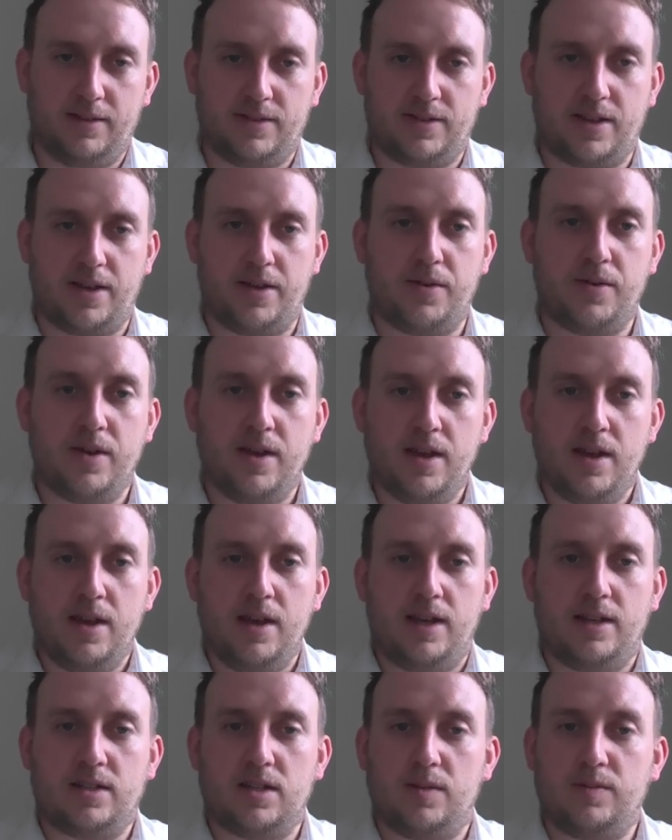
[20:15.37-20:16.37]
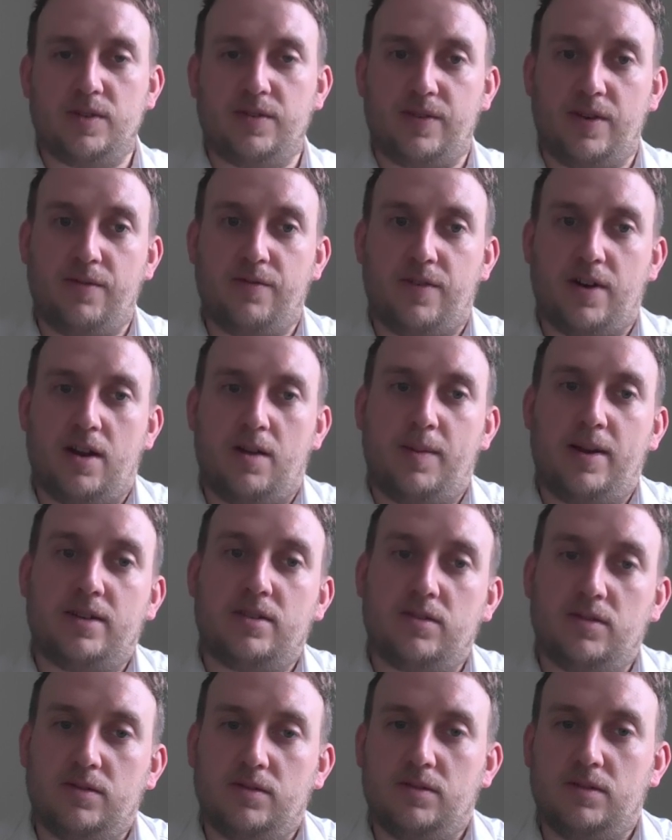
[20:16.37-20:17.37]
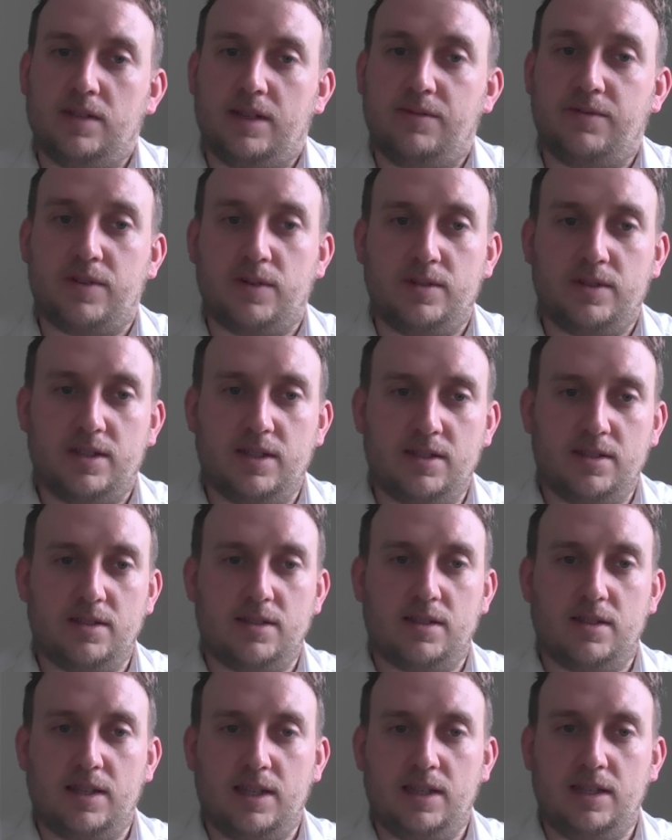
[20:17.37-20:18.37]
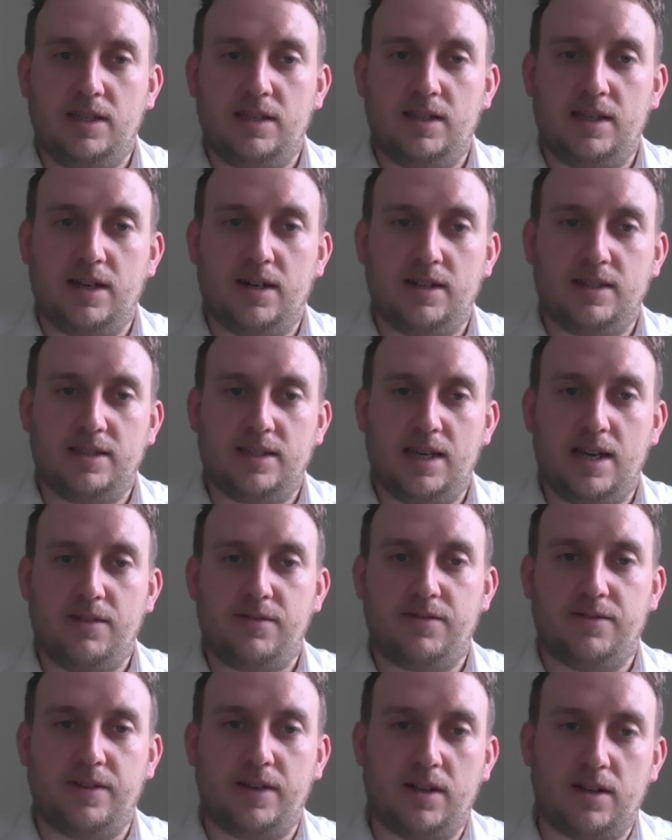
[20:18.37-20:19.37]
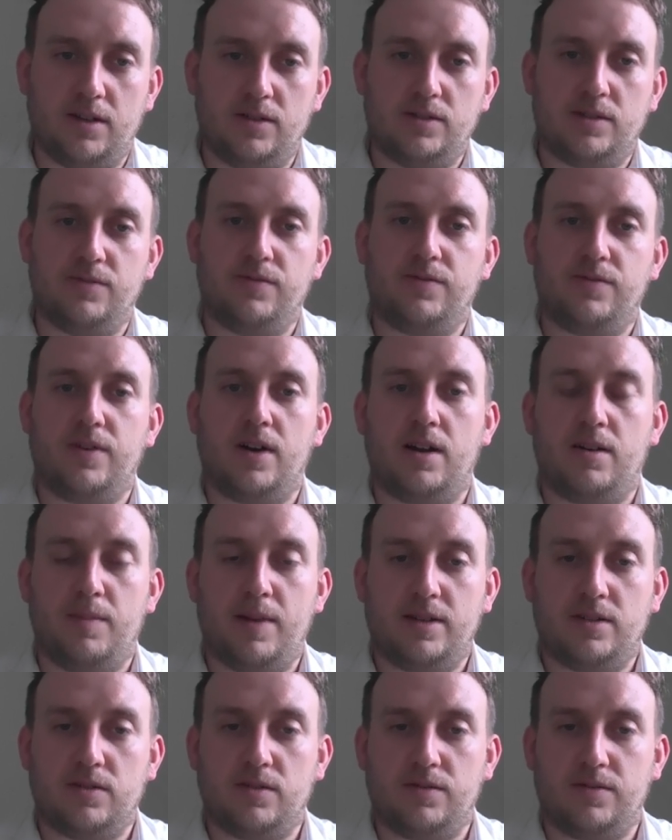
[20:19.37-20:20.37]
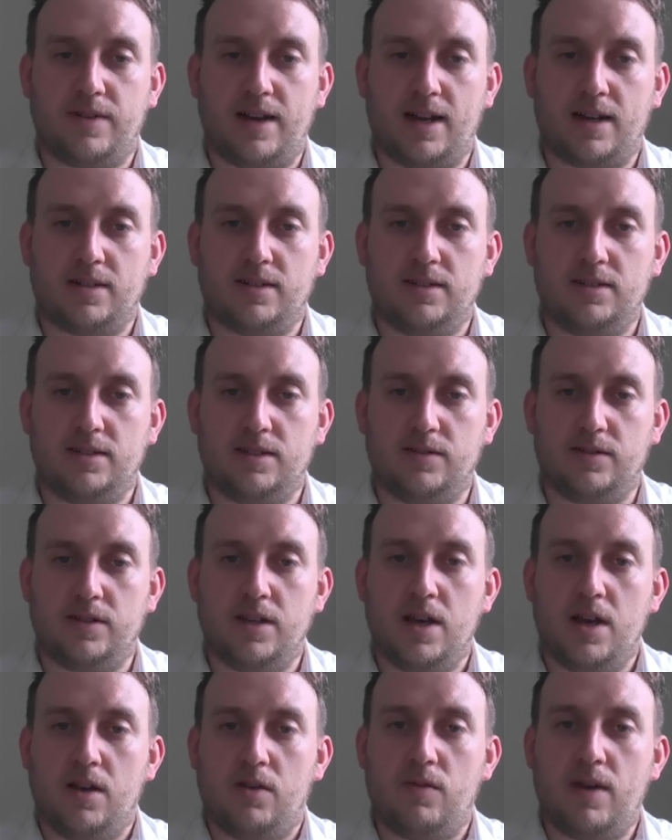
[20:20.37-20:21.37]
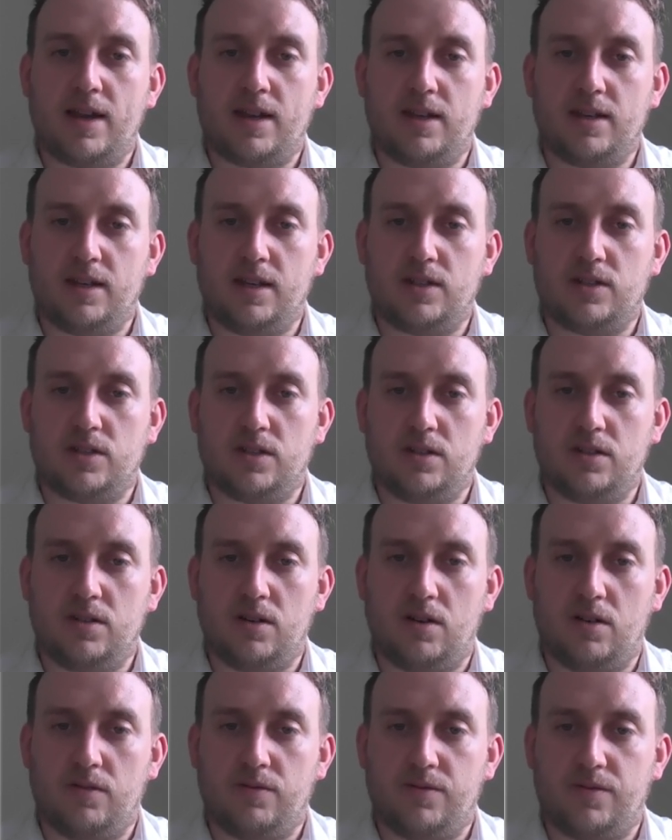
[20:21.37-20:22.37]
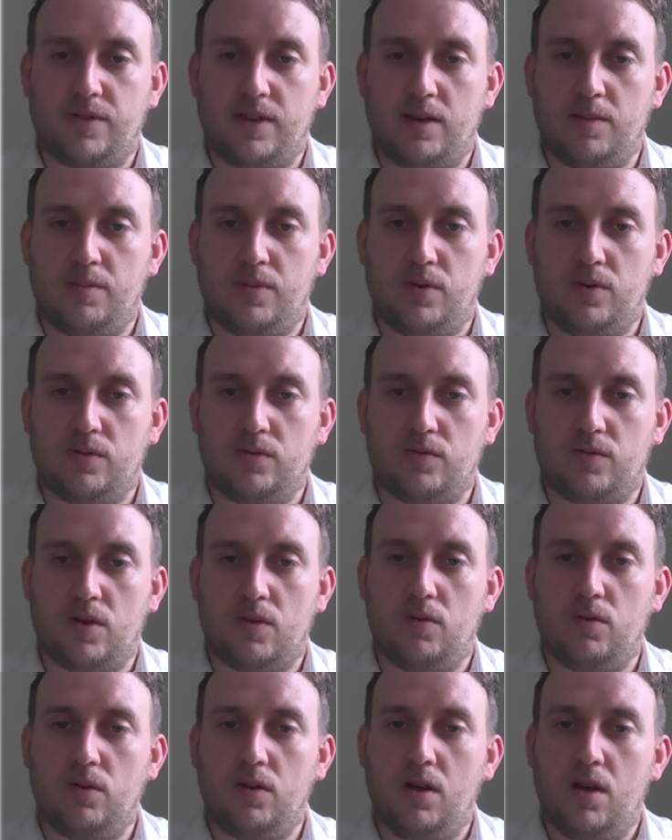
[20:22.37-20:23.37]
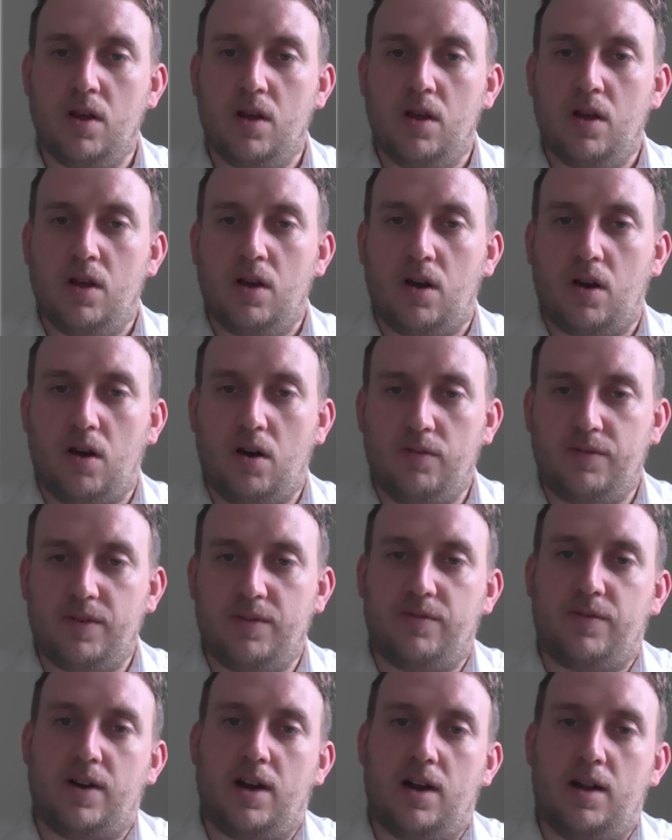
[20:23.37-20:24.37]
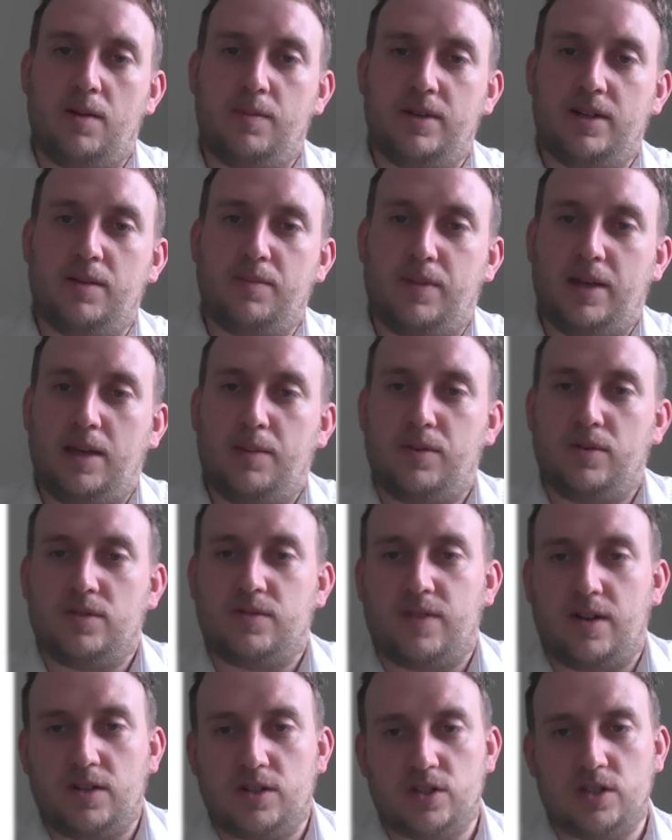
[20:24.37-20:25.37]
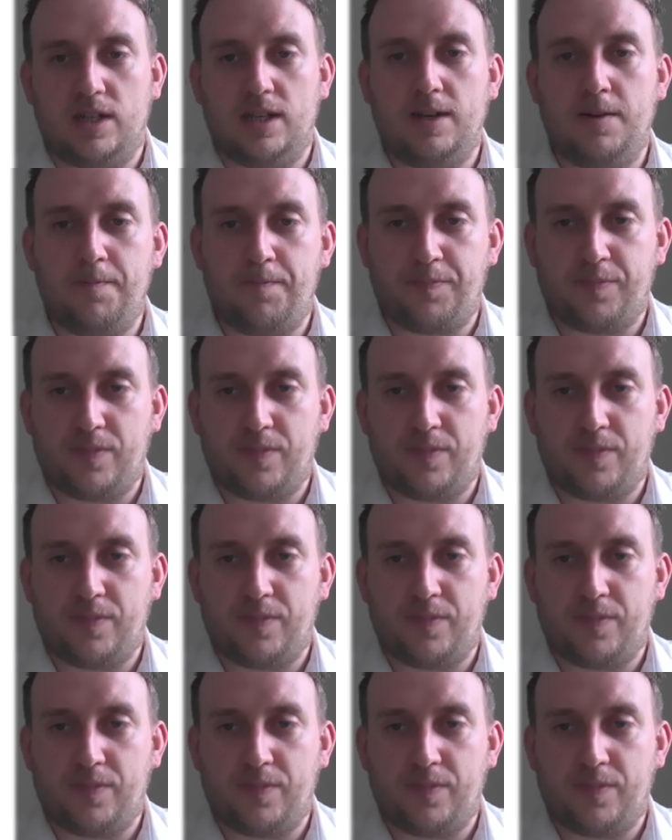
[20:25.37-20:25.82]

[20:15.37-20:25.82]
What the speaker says: So in terms of environmental influences, the ICF includes environmental factors in recognition of the important role of environment in people's functioning.